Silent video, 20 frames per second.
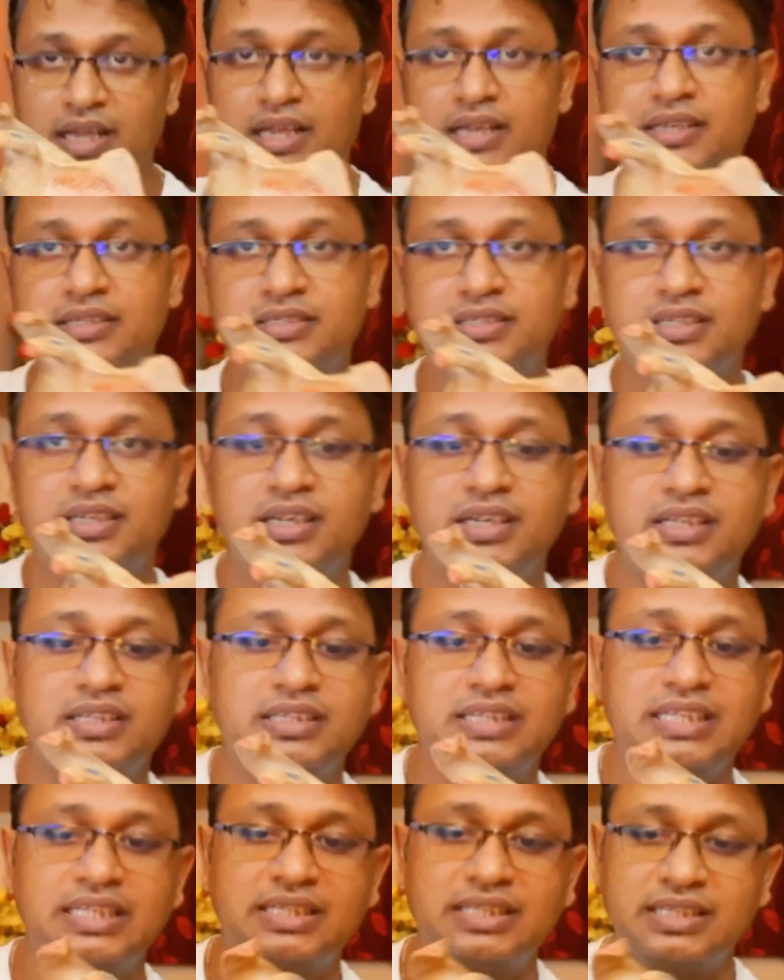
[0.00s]
and
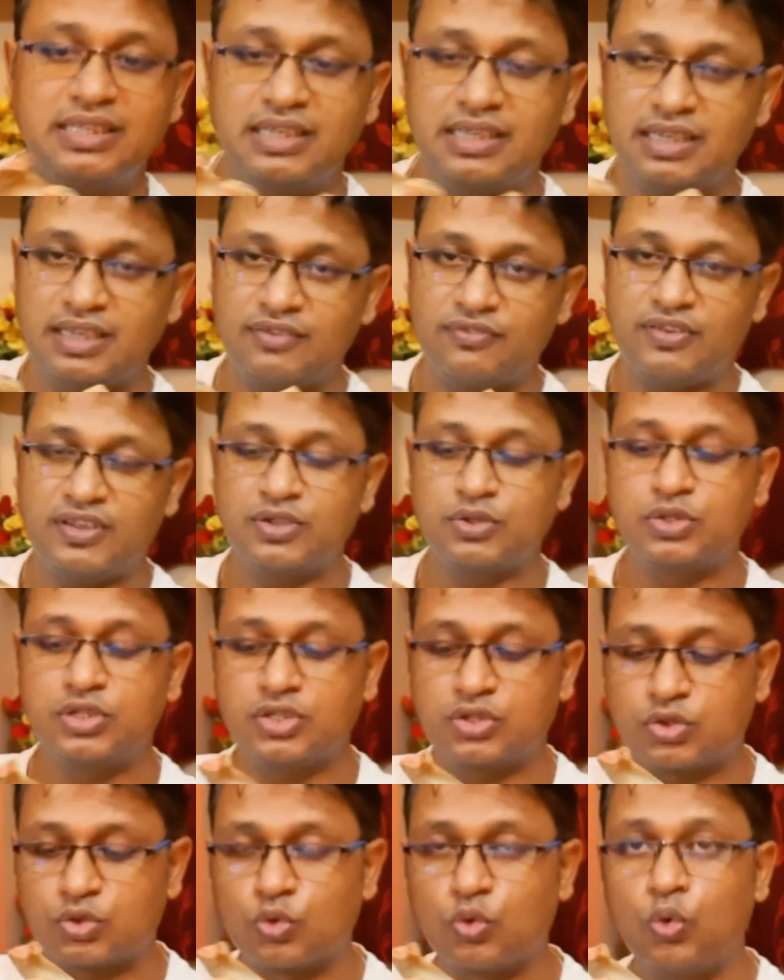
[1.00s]
this if I
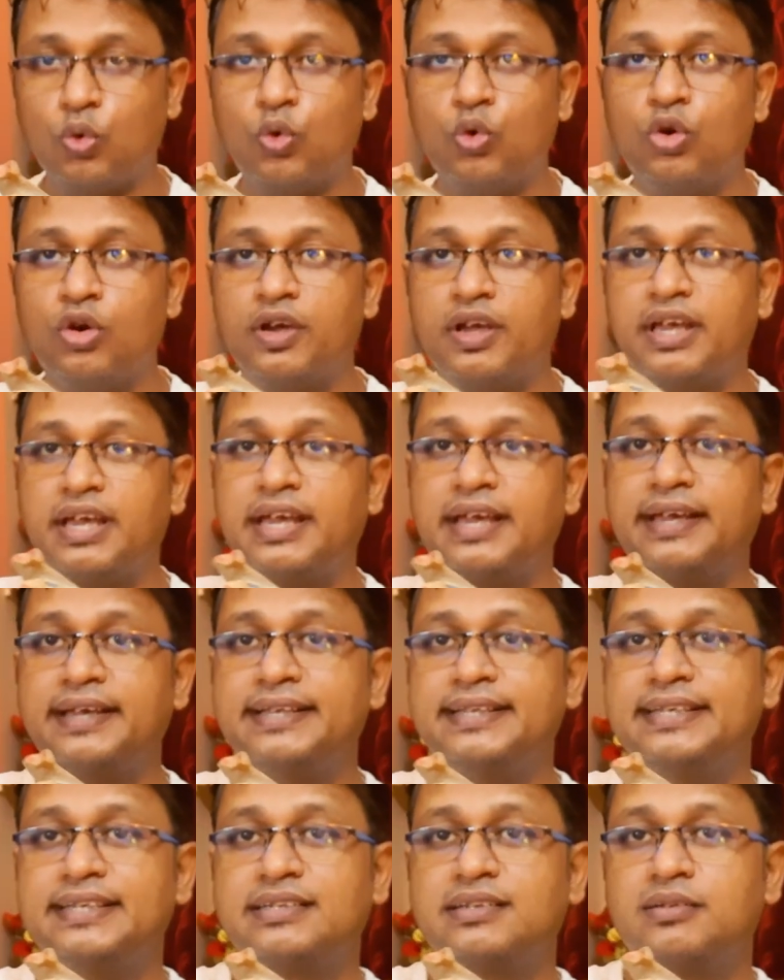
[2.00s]
just go
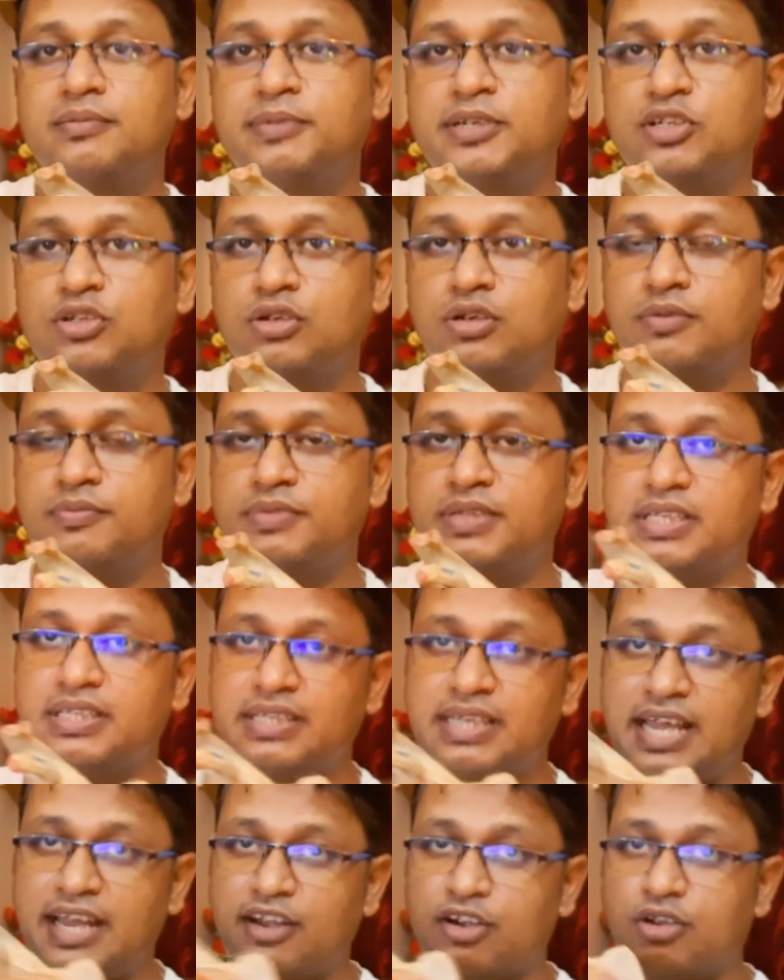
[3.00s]
a little bit of
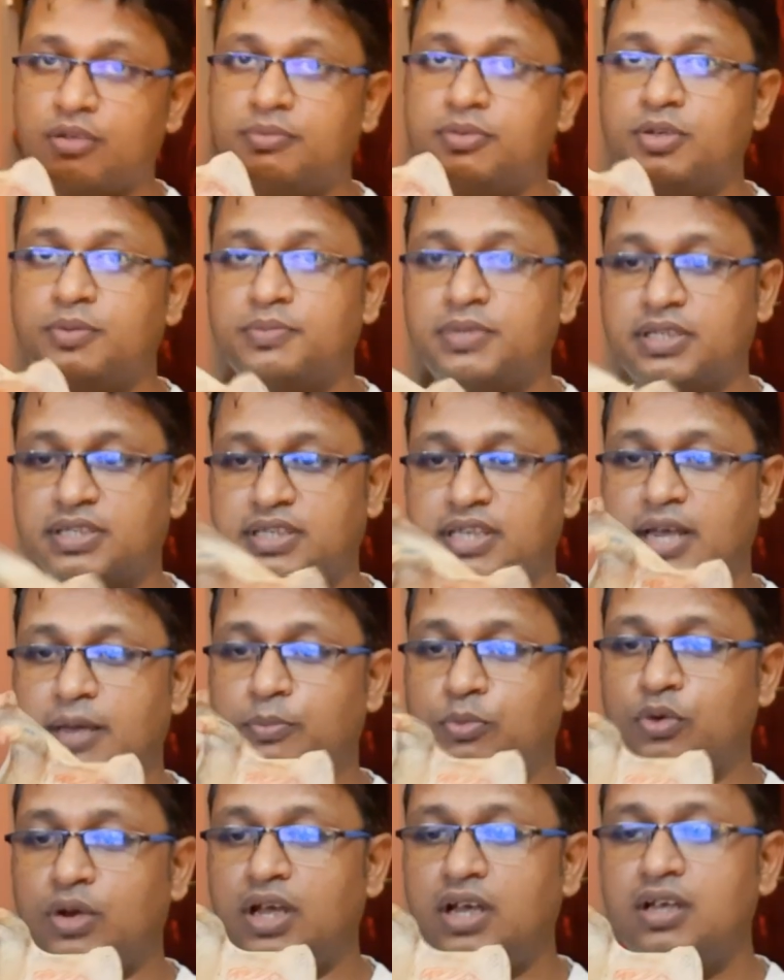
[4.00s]
this anatomy of the
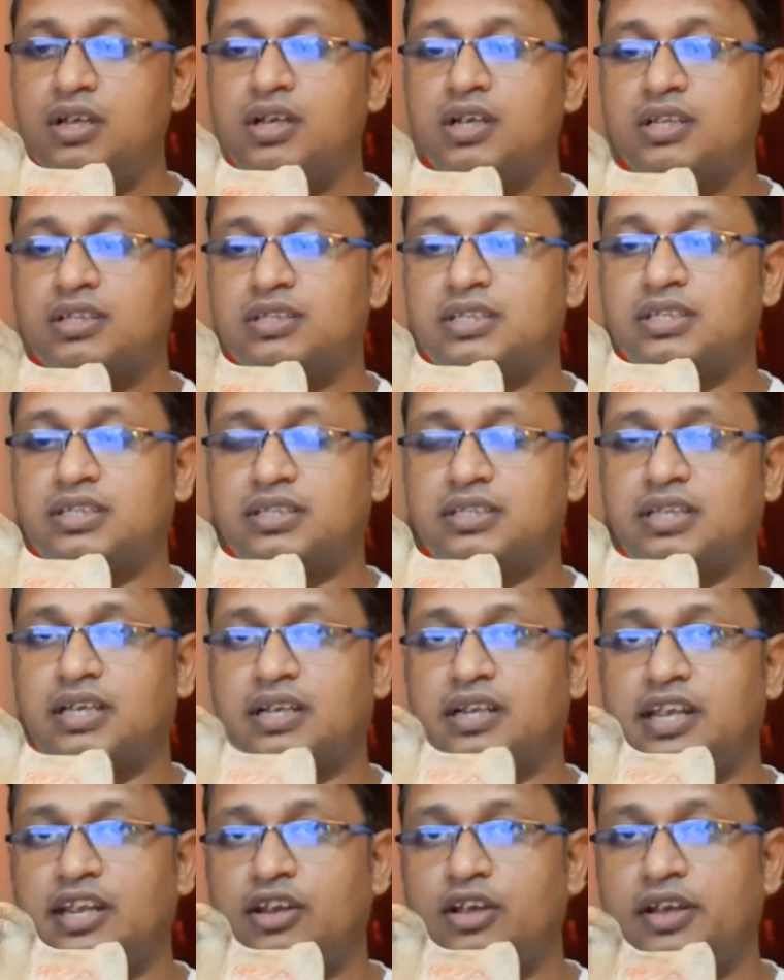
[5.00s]
scapula, this is
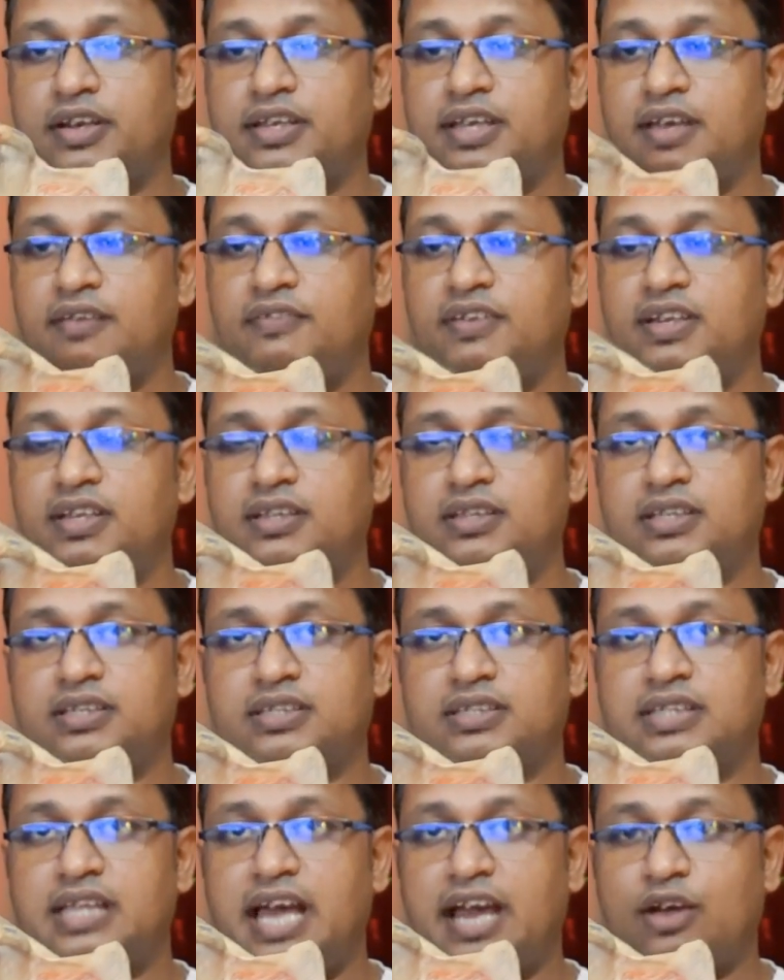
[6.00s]
the glenoid cavity,
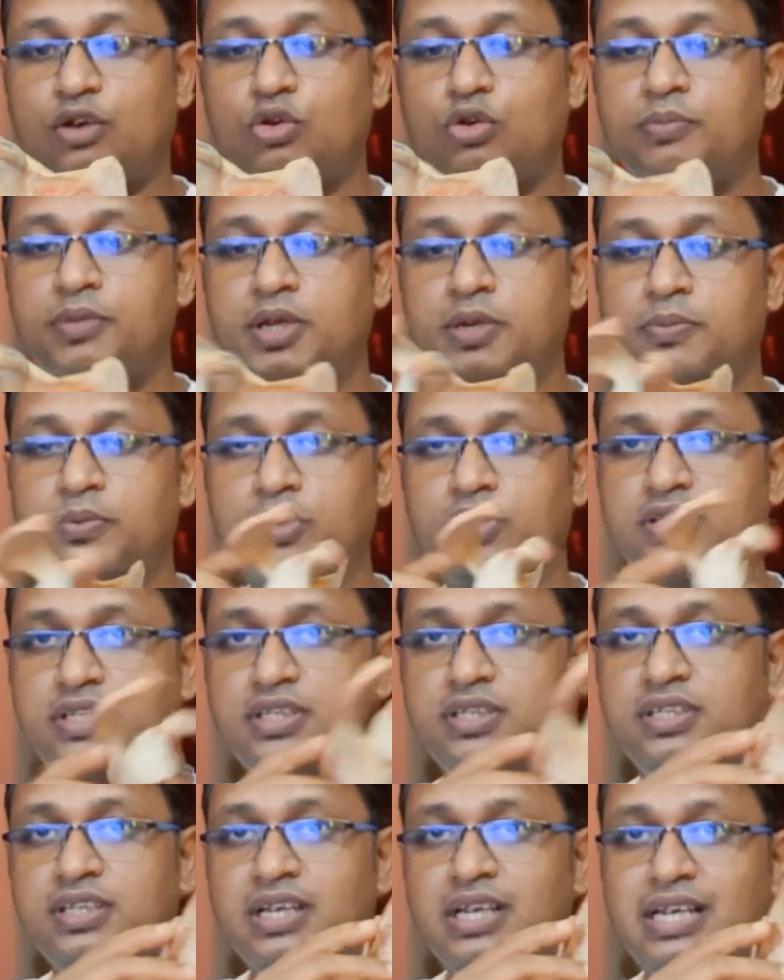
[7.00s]
this is the acromion
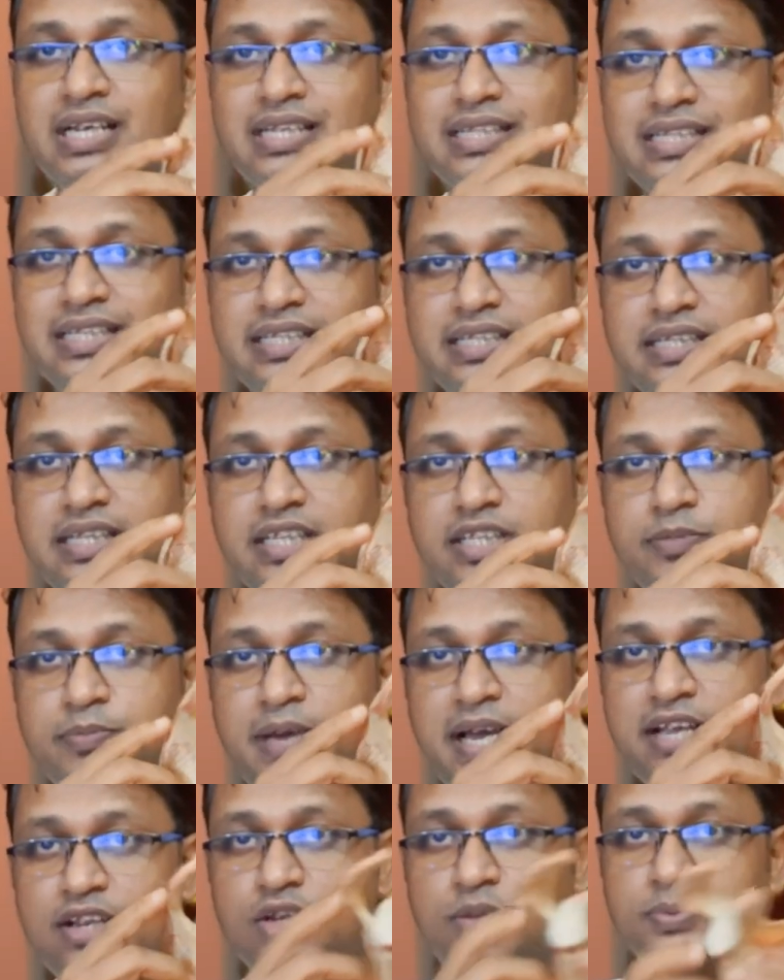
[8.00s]
process, this is the
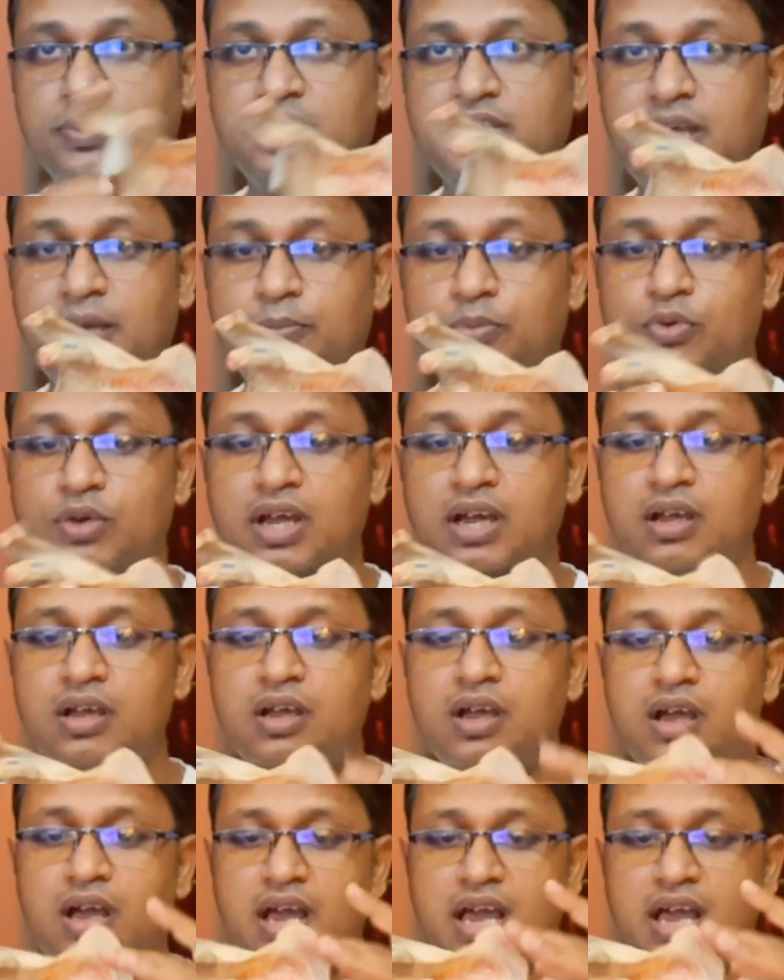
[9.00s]
spine of scapula,